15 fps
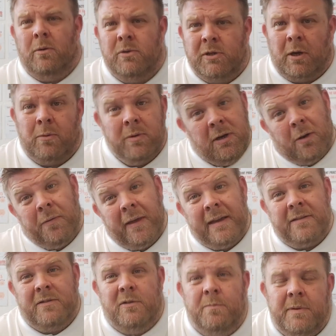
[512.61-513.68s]
So, they
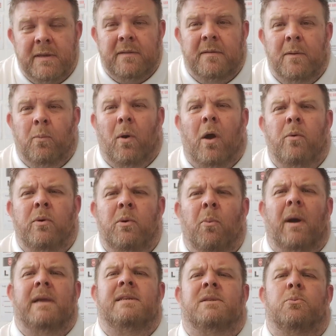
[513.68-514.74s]
should be the only
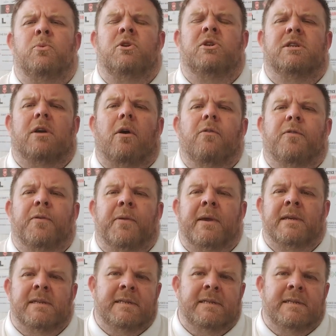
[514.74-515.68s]
ways that we should go for things.